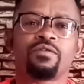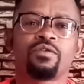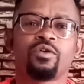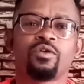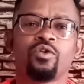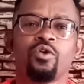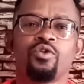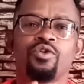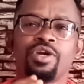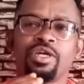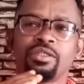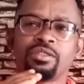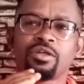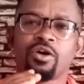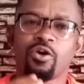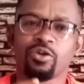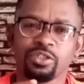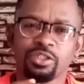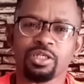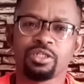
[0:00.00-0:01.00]
of chlorine
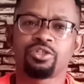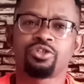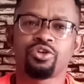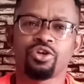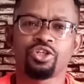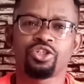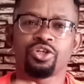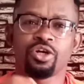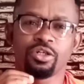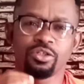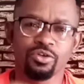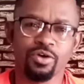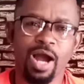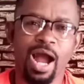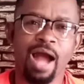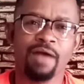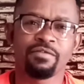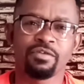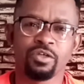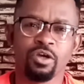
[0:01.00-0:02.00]
concentration you
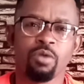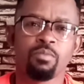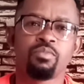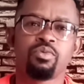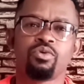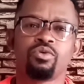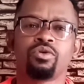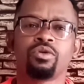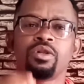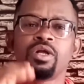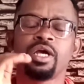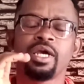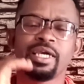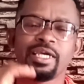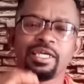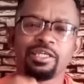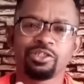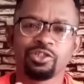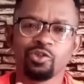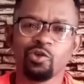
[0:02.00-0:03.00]
have in your pool
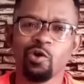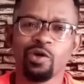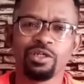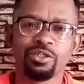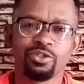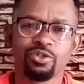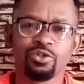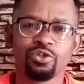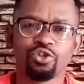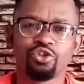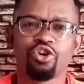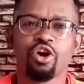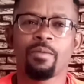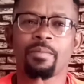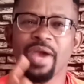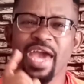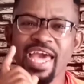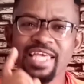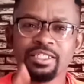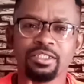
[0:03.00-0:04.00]
is going to
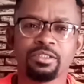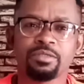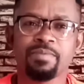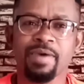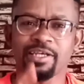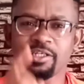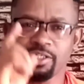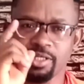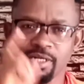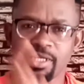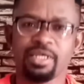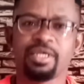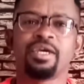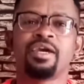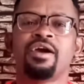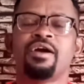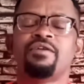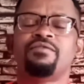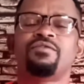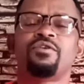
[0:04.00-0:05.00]
drop,
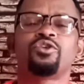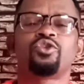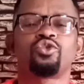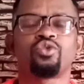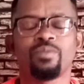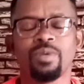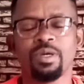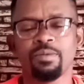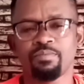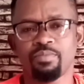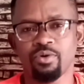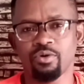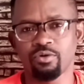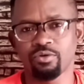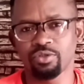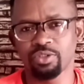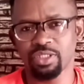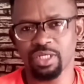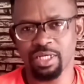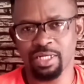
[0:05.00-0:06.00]
especially for swimming
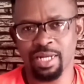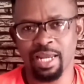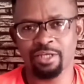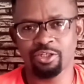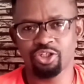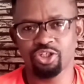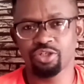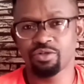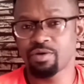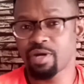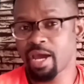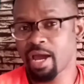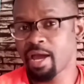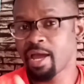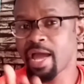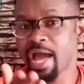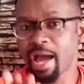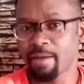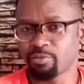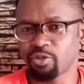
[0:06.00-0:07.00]
pools in Nigeria.
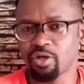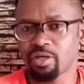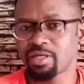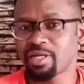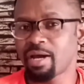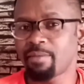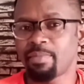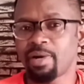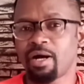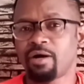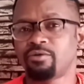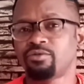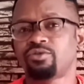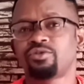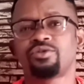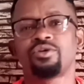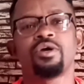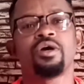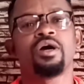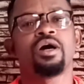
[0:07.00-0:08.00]
I'm talking
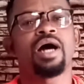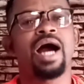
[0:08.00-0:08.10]
about